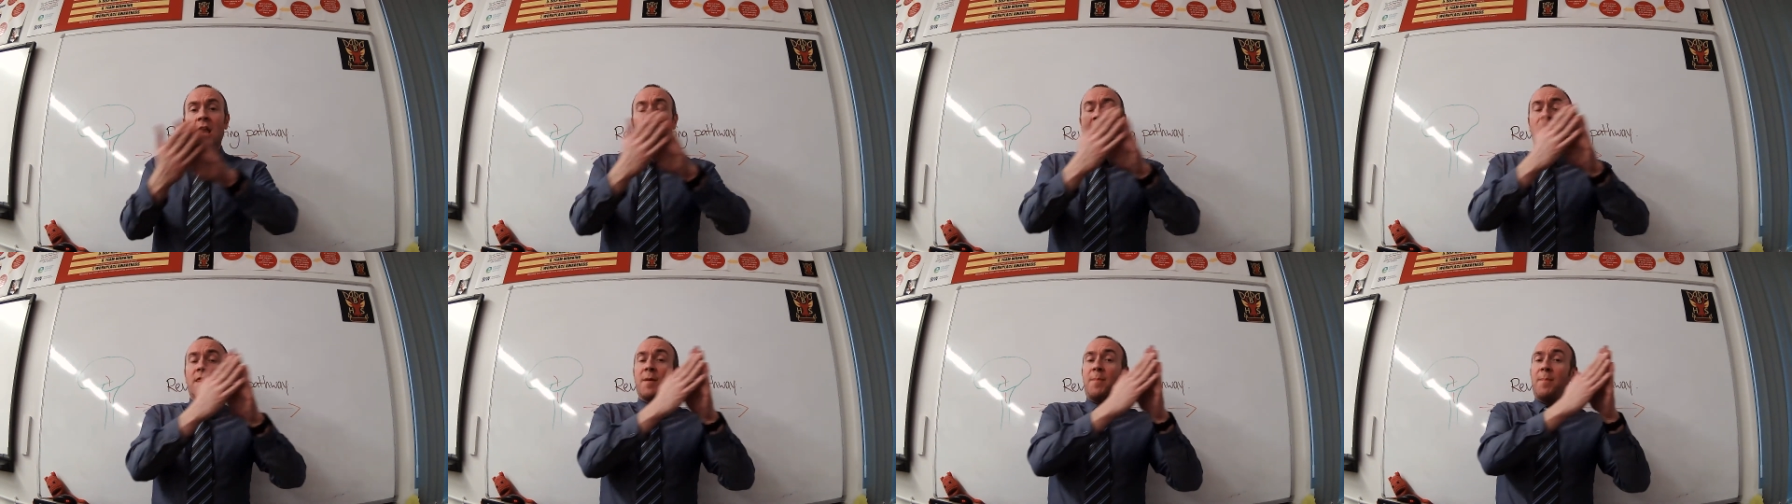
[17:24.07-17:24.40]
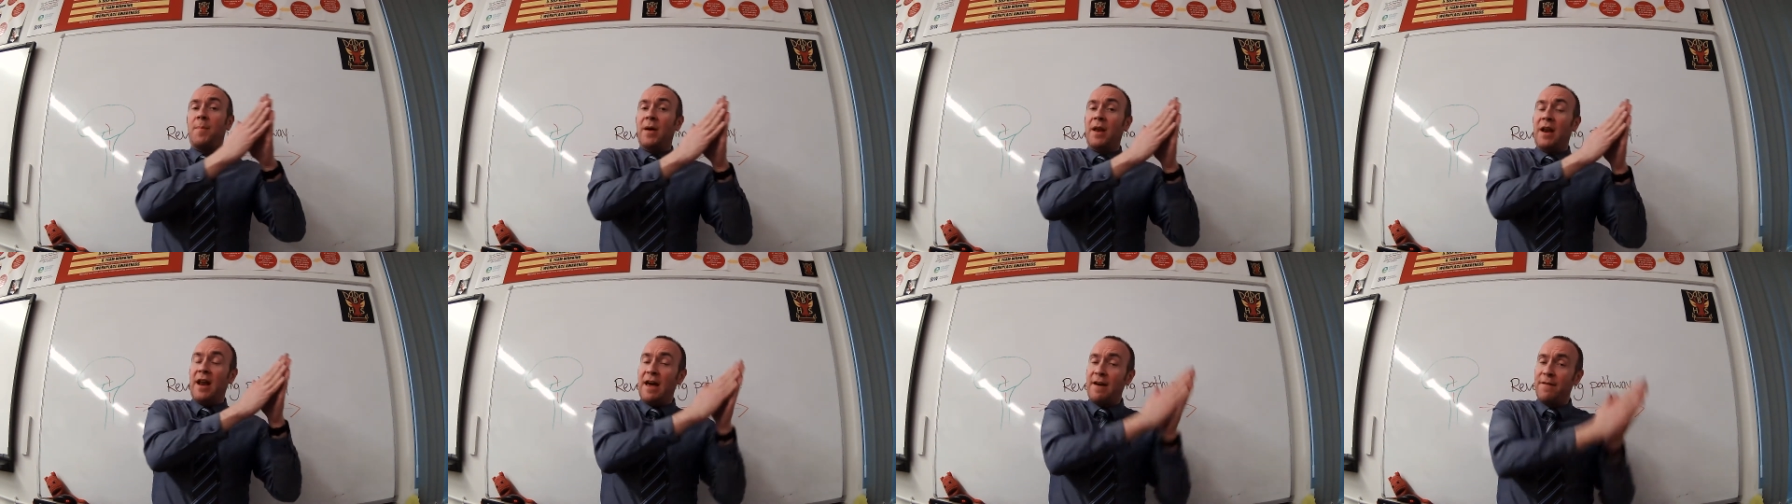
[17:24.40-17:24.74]
the
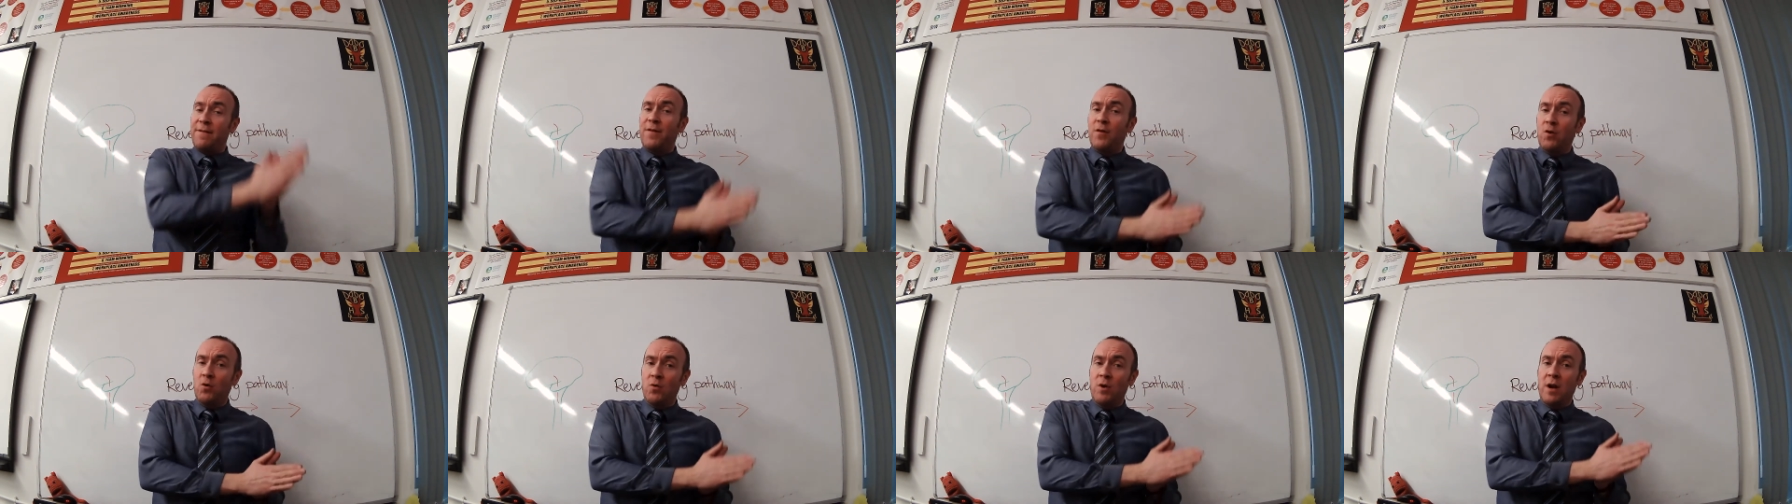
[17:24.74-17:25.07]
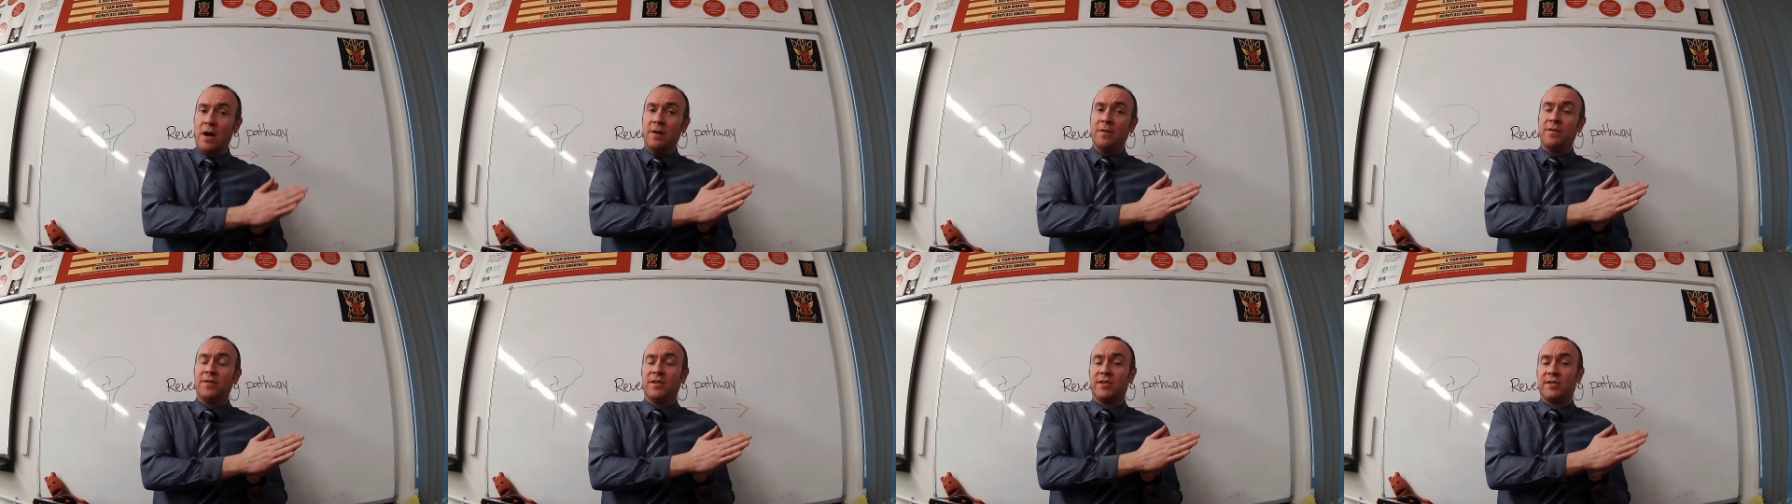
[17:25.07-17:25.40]
peripheral
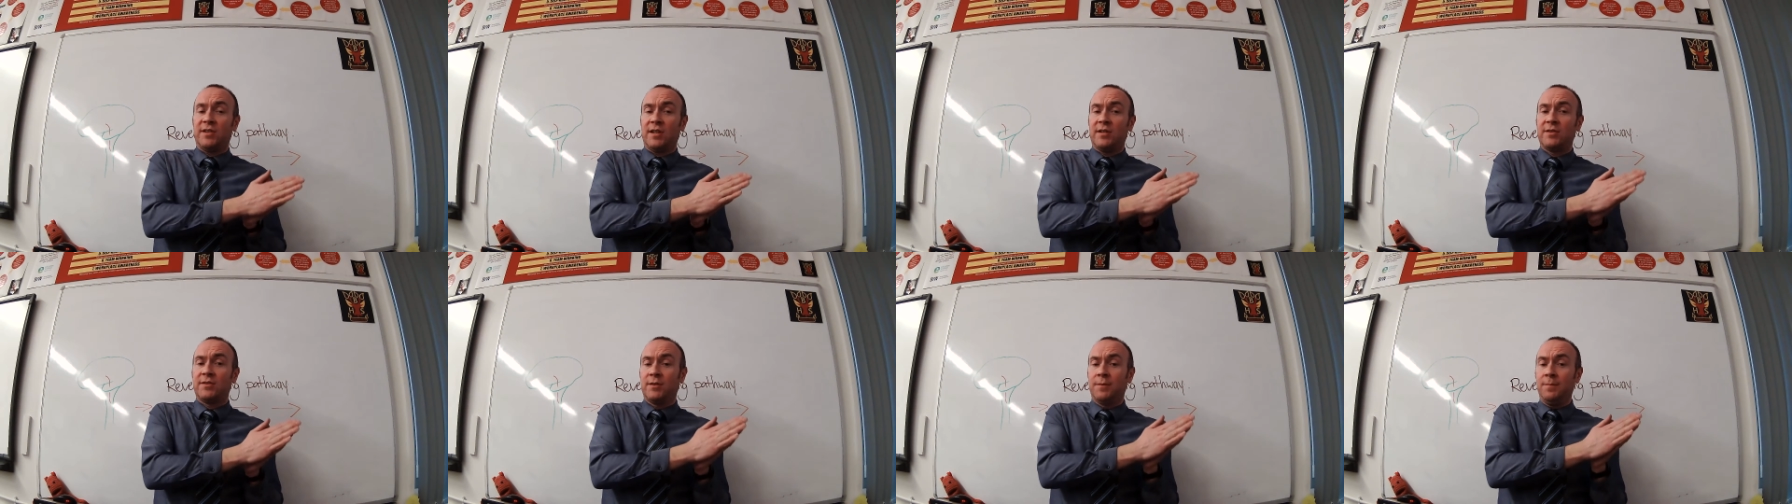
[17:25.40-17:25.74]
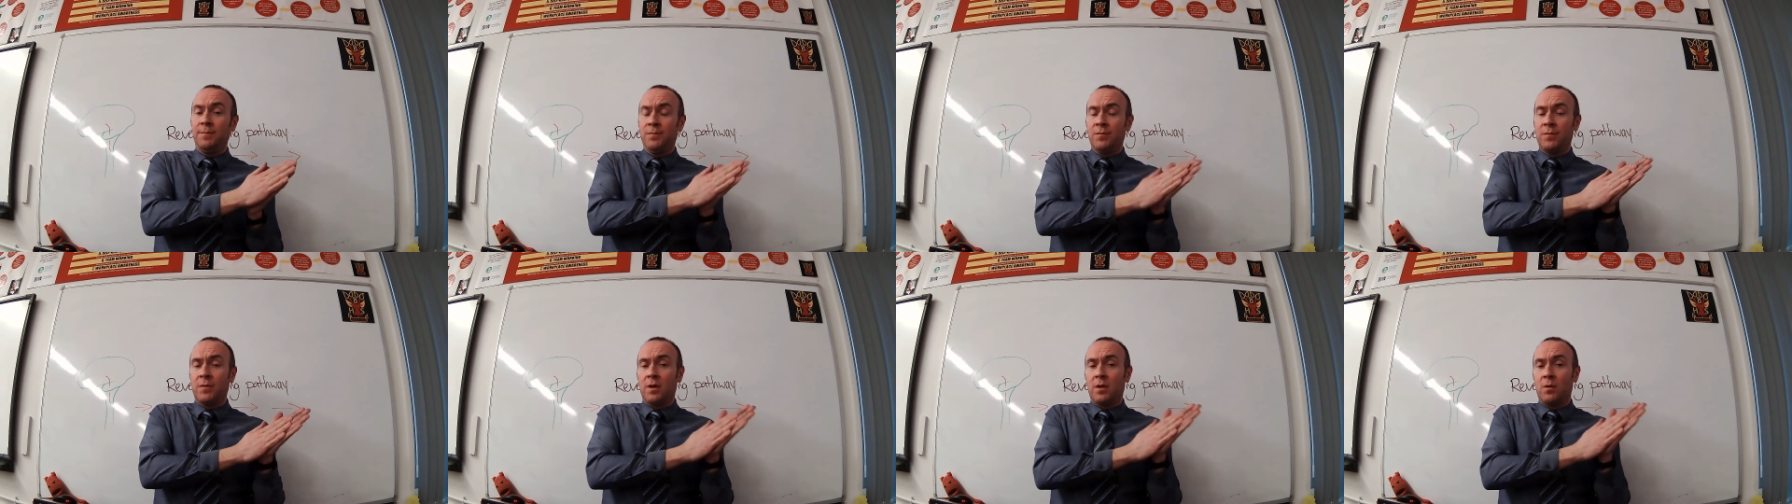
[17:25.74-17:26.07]
nervous system,
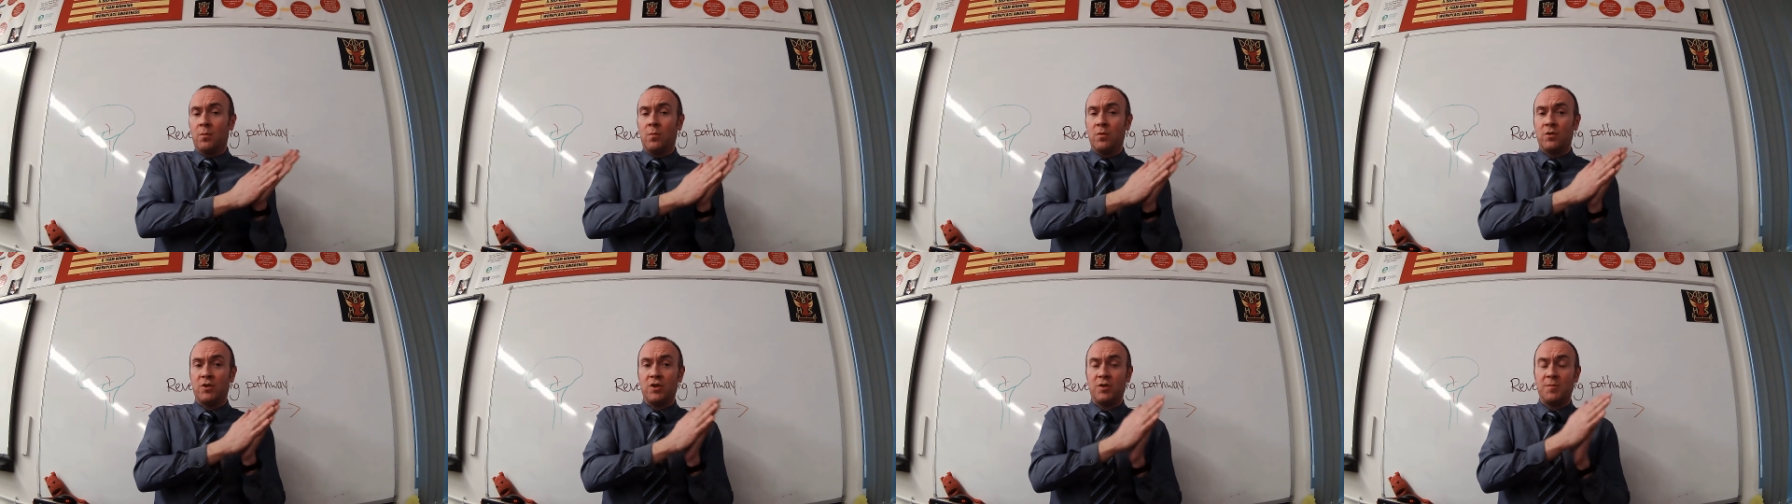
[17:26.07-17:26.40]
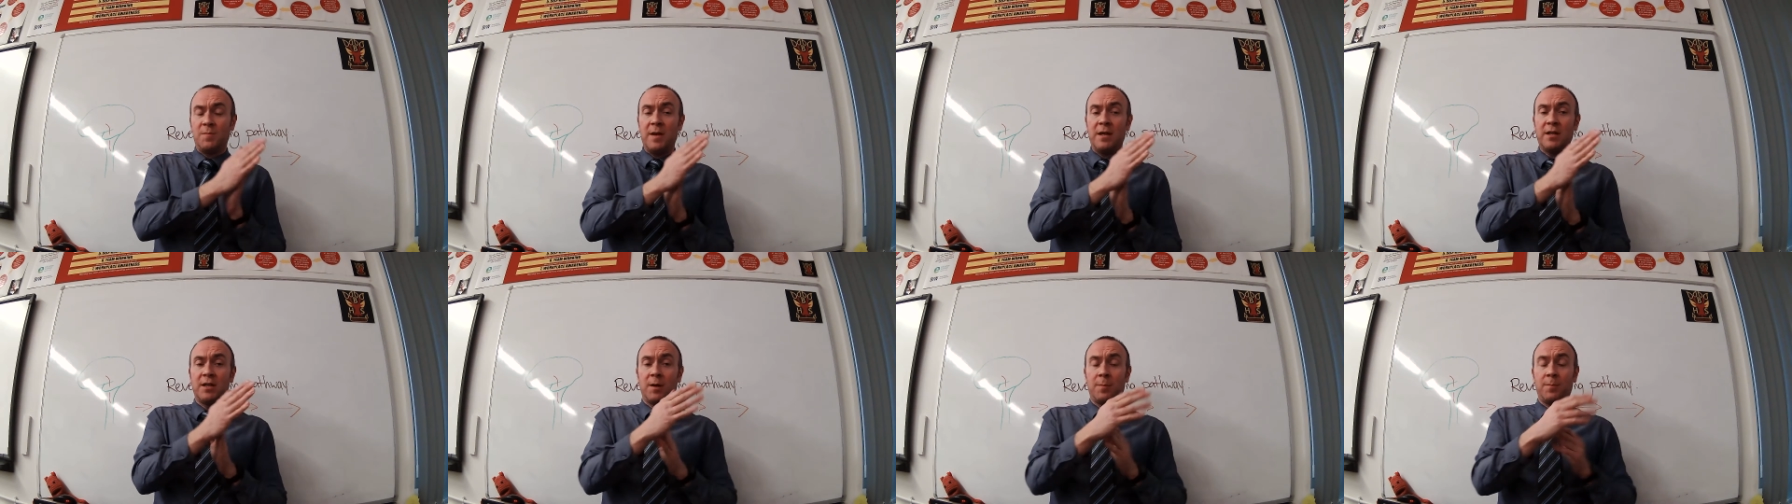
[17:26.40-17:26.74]
which is
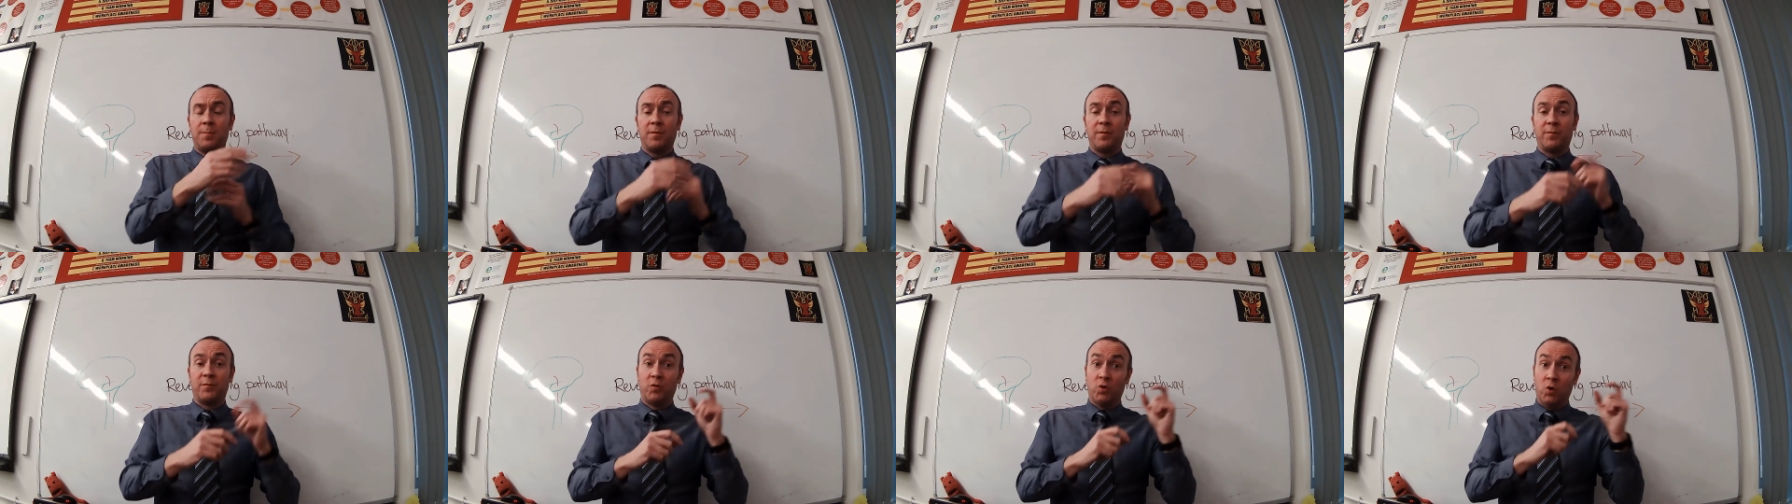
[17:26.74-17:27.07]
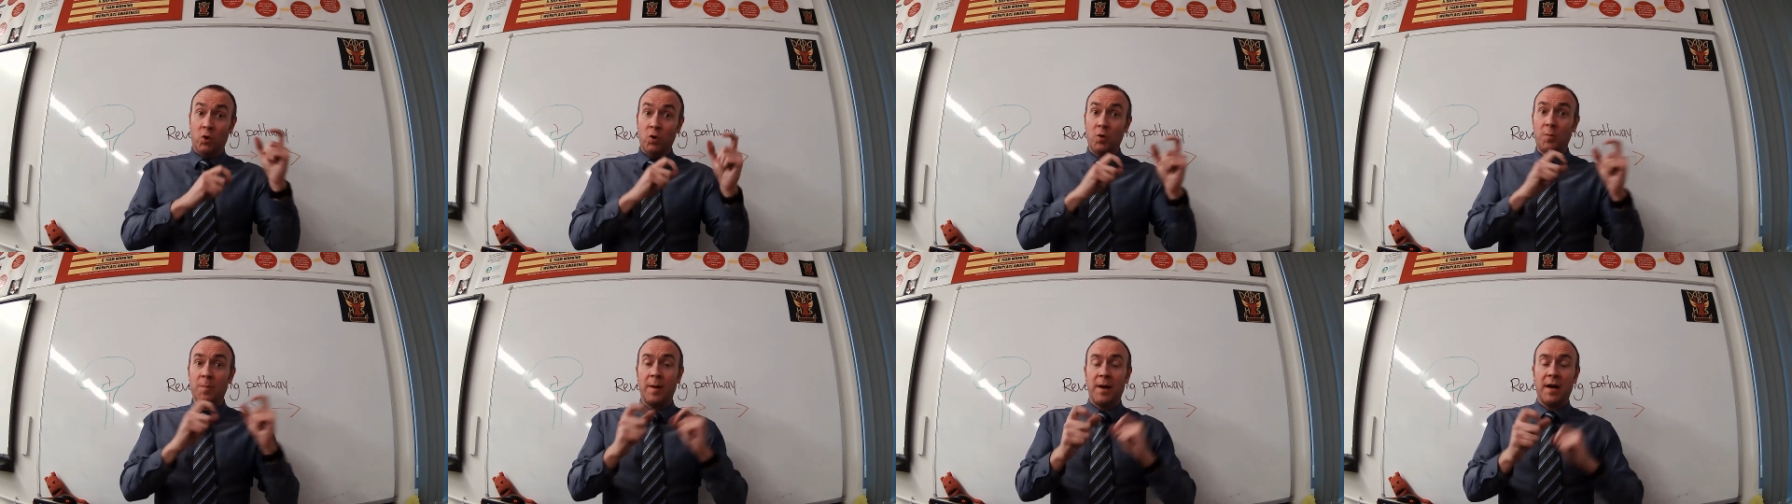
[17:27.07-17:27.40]
made up of
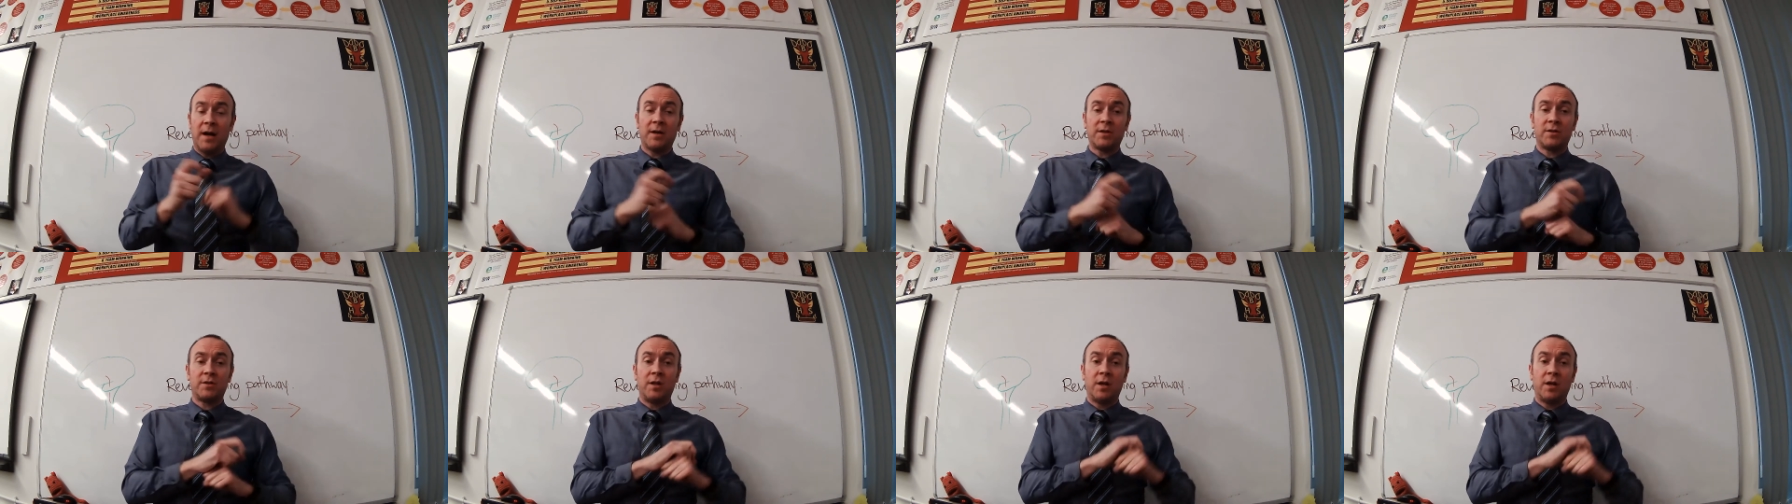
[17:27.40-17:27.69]
two parts,